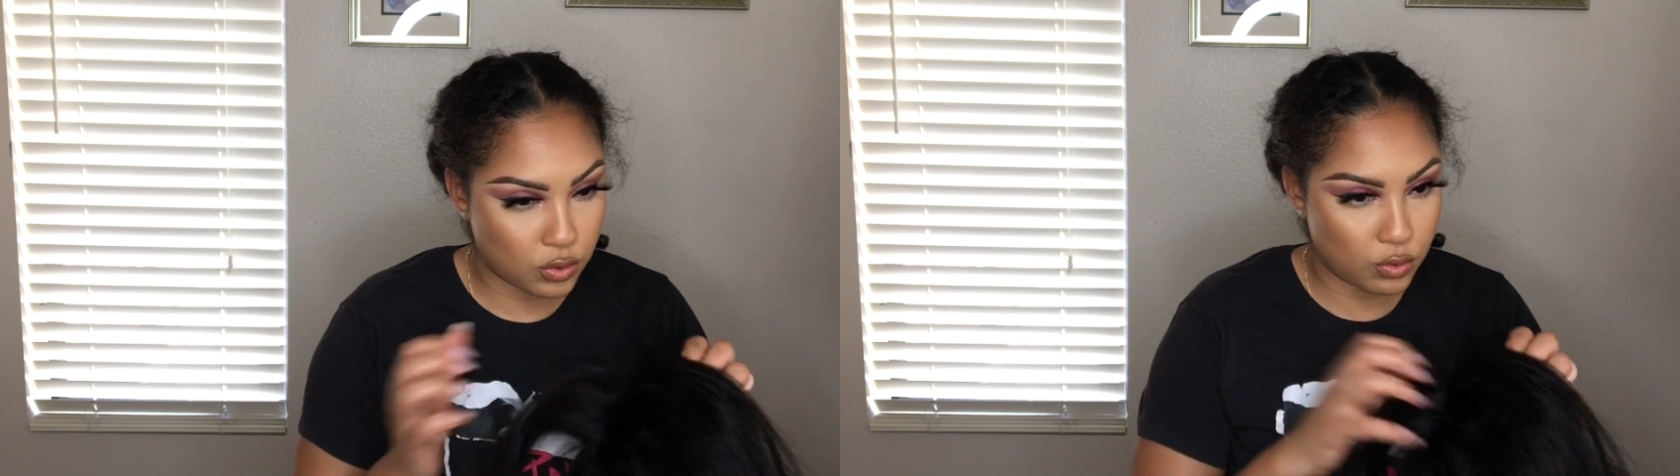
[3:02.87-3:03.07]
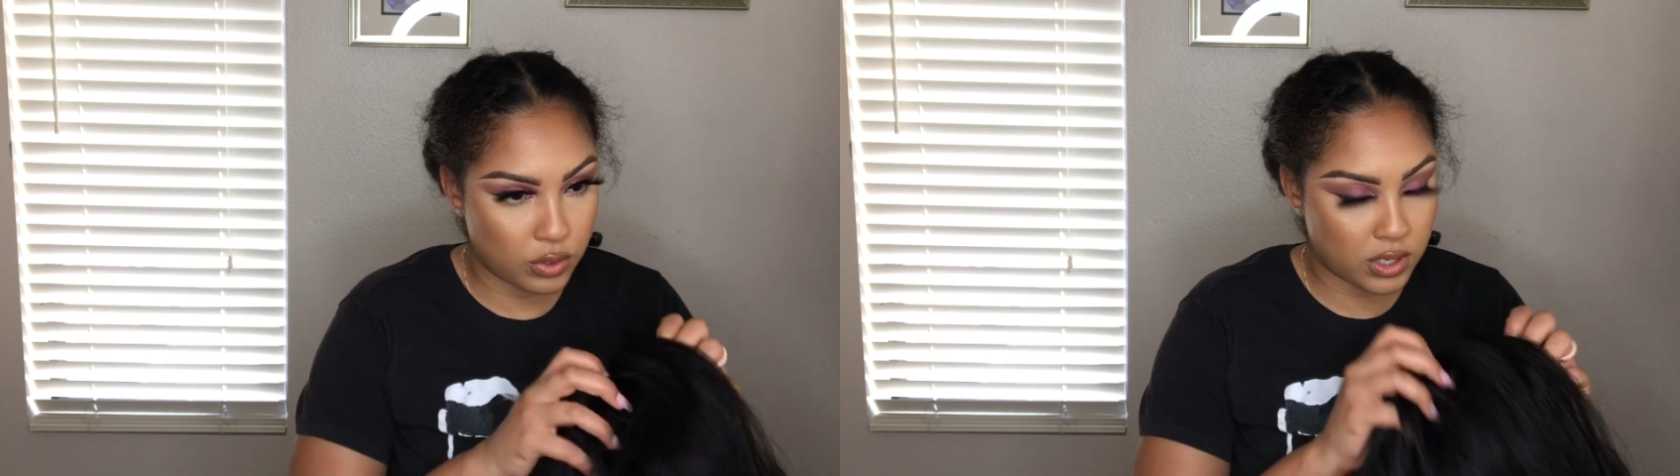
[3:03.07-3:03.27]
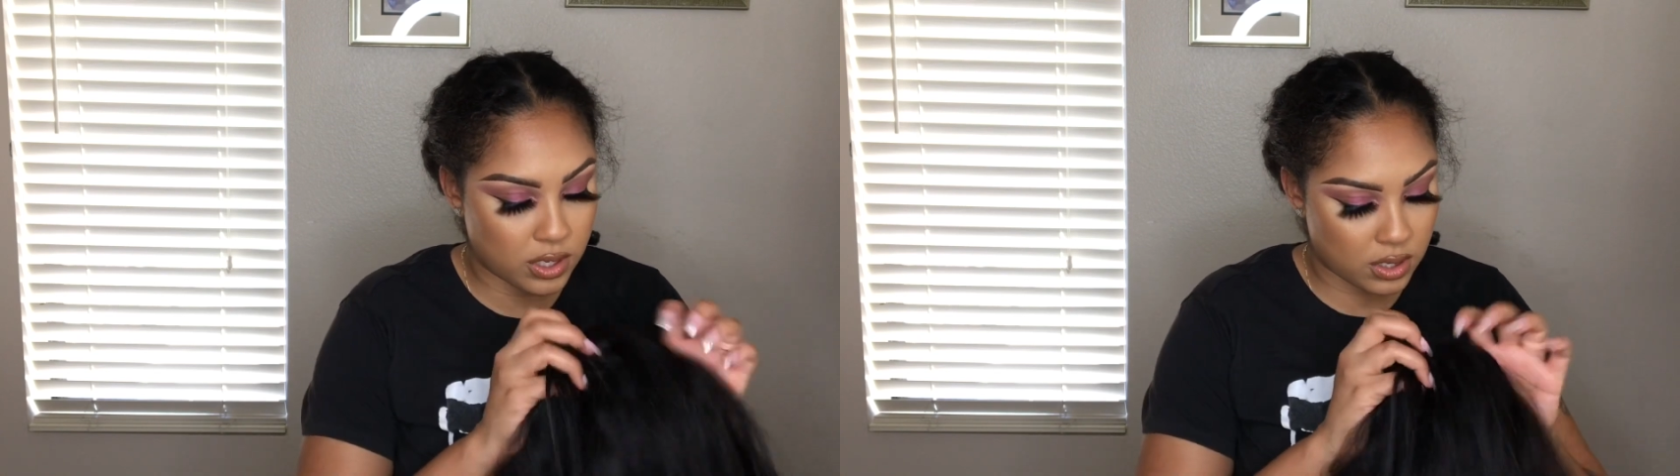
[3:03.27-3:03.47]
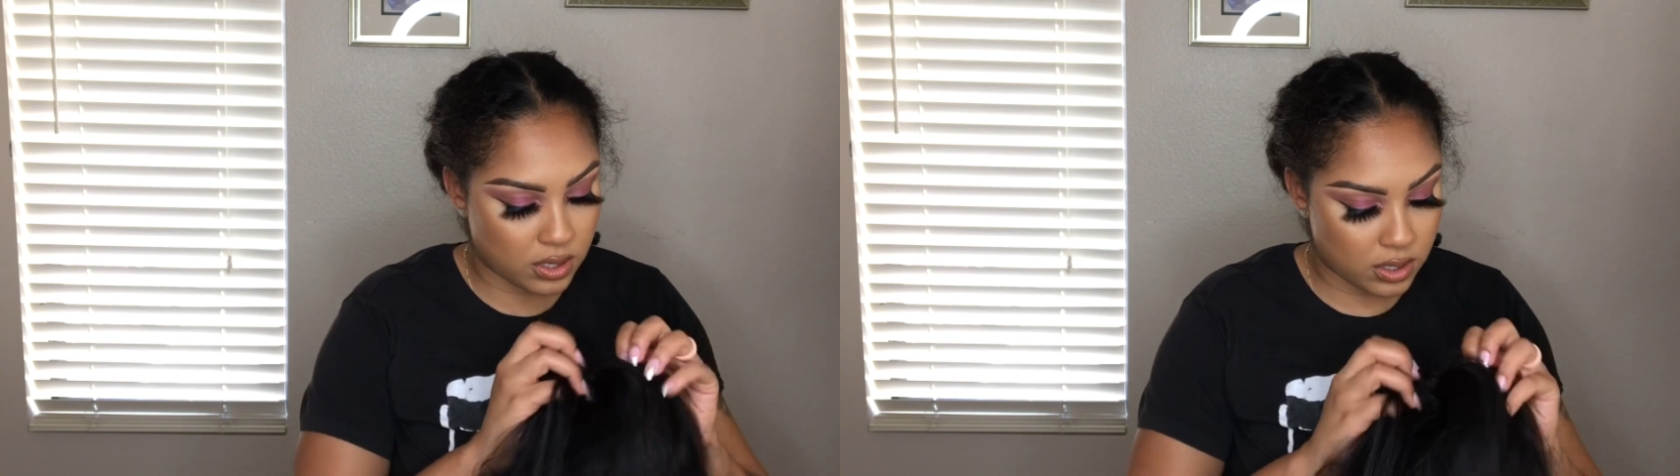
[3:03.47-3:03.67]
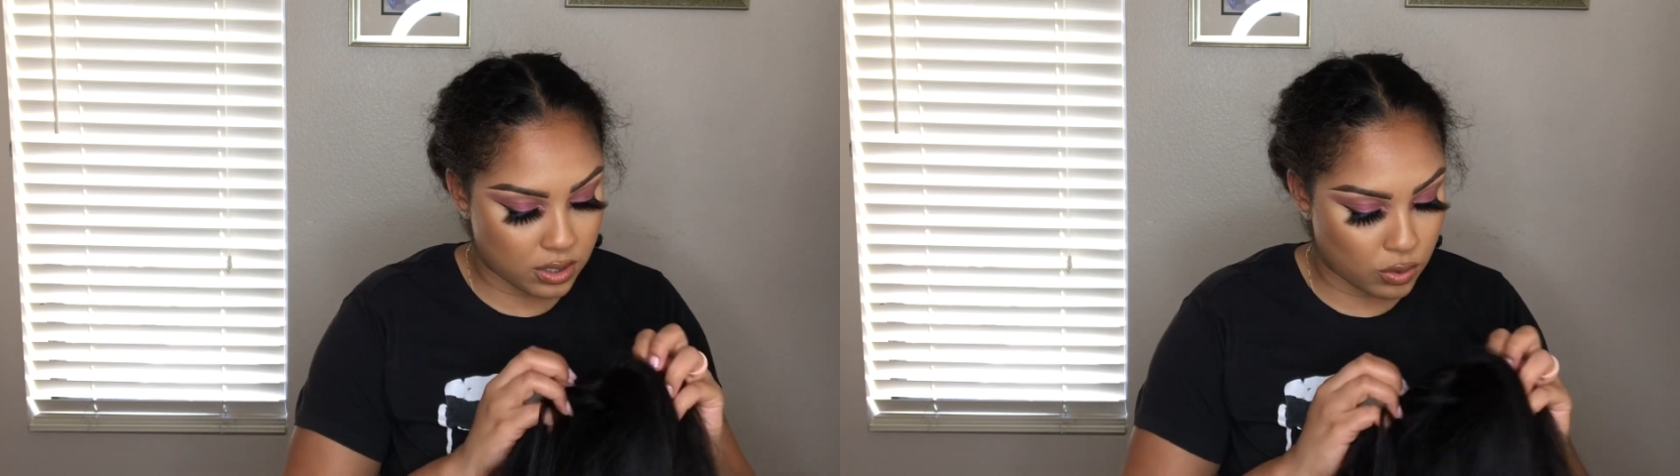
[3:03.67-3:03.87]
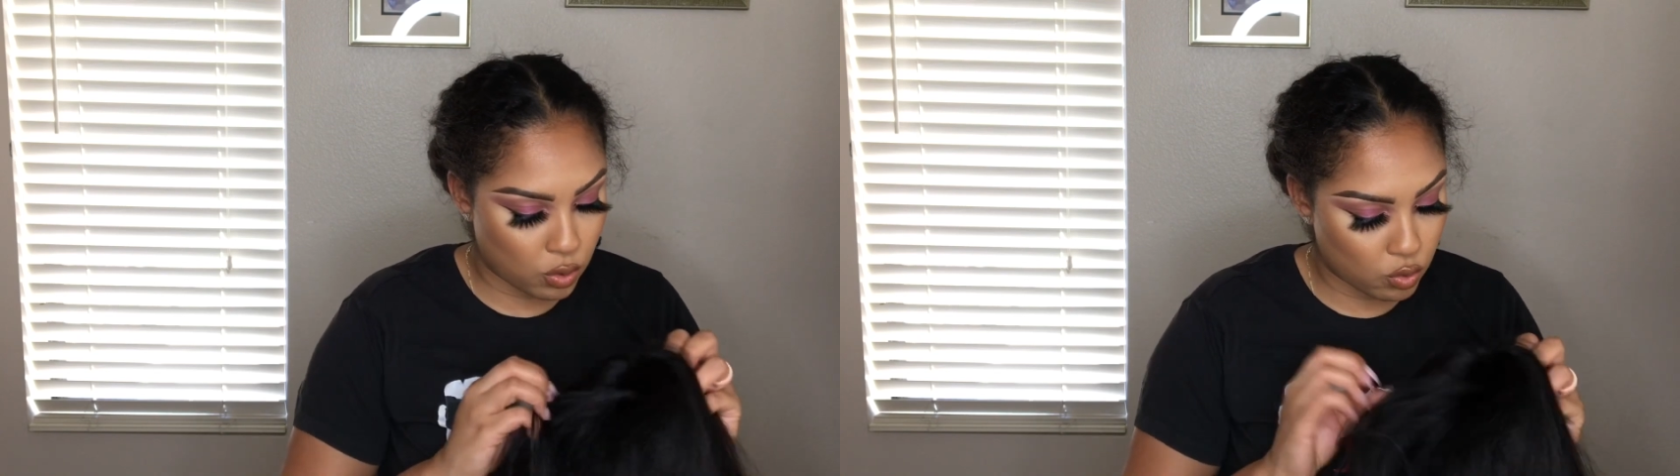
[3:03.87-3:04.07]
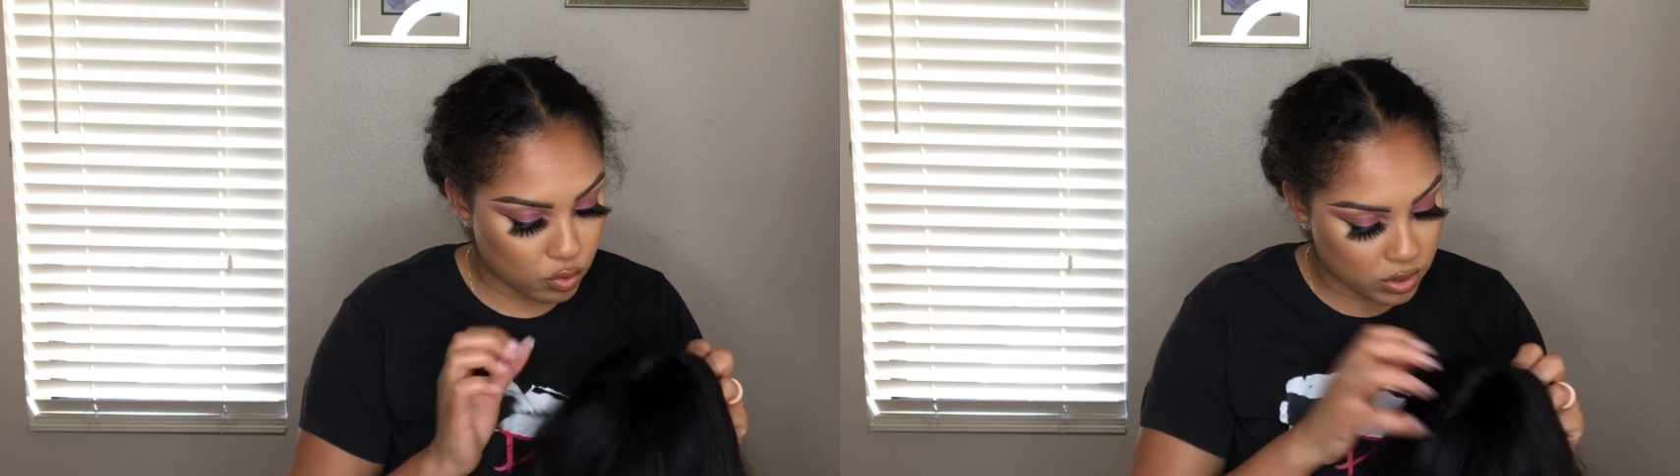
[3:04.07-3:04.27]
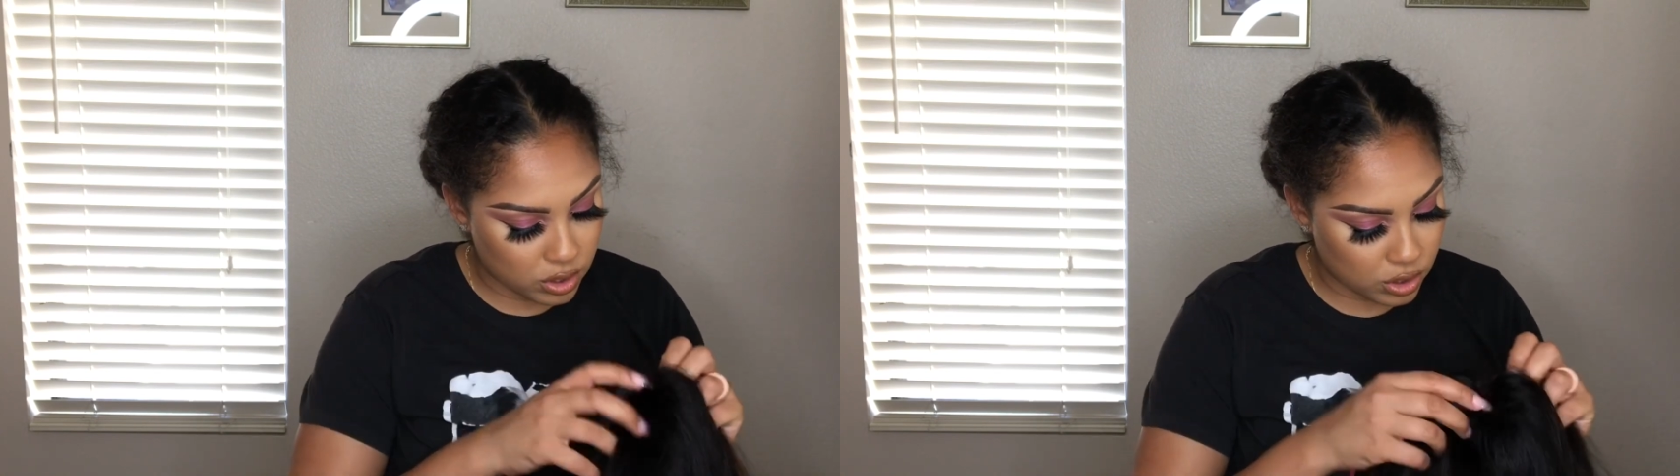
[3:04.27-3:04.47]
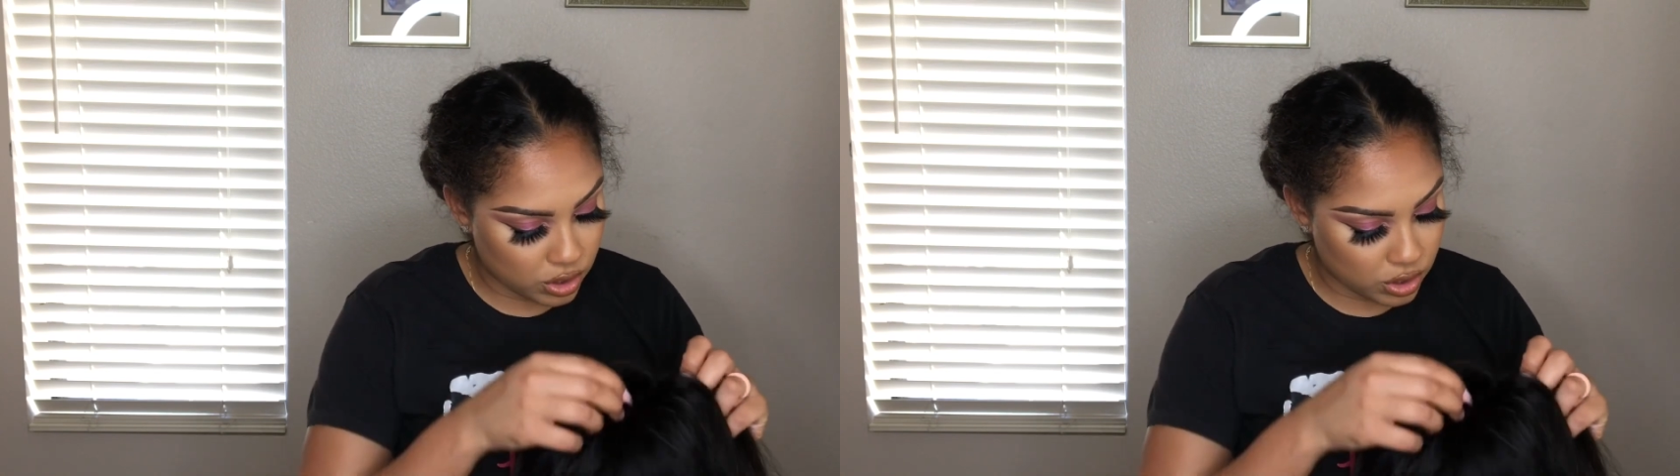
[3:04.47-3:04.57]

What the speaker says: look a little orange.